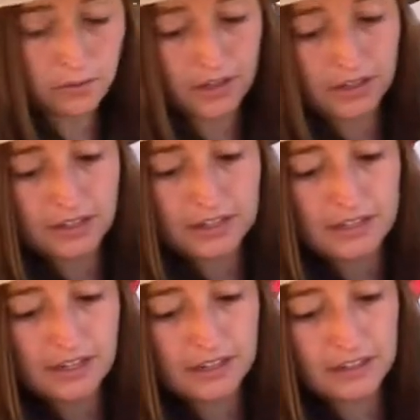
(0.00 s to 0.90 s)
we are going to
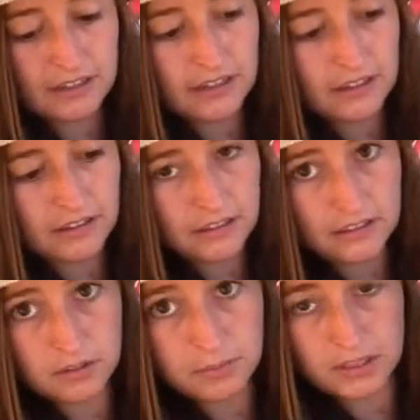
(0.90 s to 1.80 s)
take a
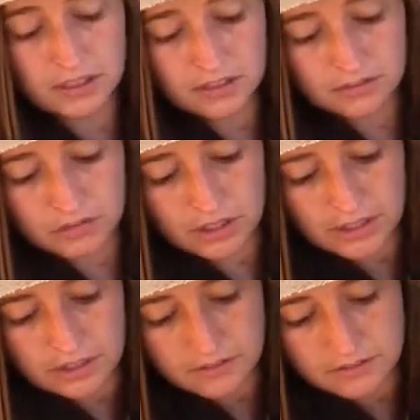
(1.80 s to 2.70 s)
little bit of
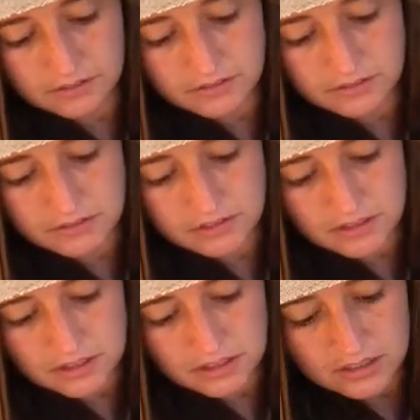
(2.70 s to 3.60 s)
water
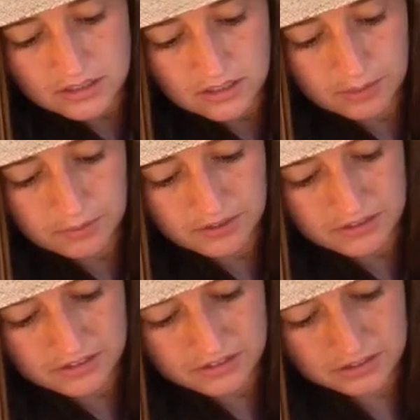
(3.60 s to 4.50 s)
help our
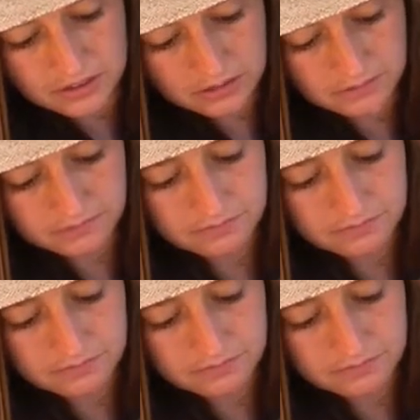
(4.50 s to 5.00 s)
seeds grow. Oh,